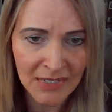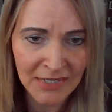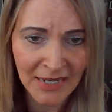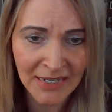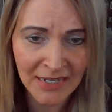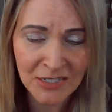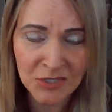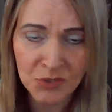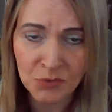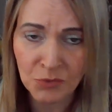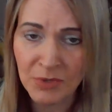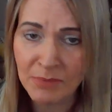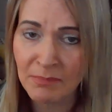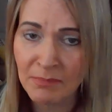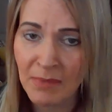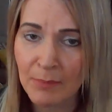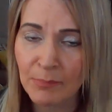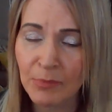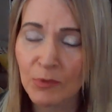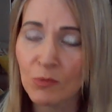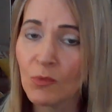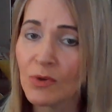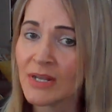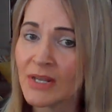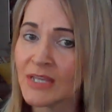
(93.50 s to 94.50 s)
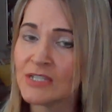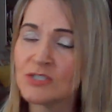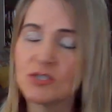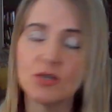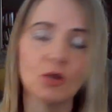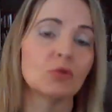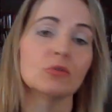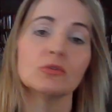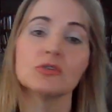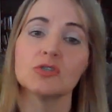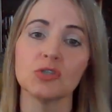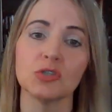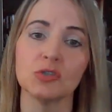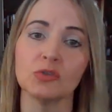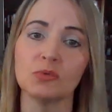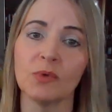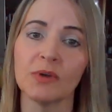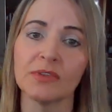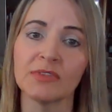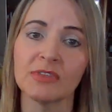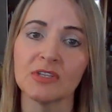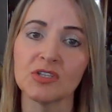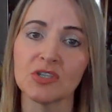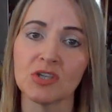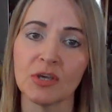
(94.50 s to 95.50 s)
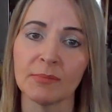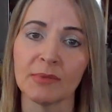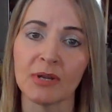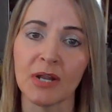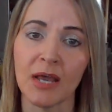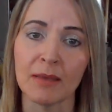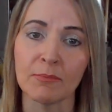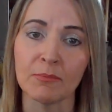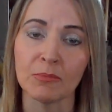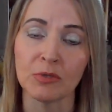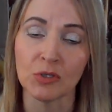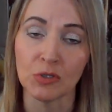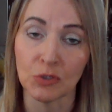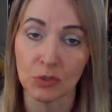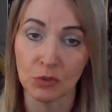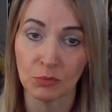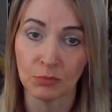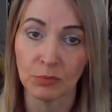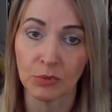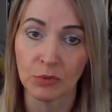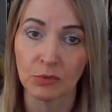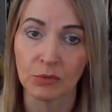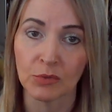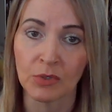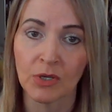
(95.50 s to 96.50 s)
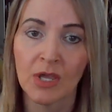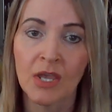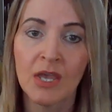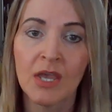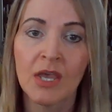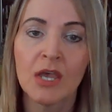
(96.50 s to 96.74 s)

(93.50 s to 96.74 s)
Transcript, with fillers: guys, remember what I told you with the Gemini new moon.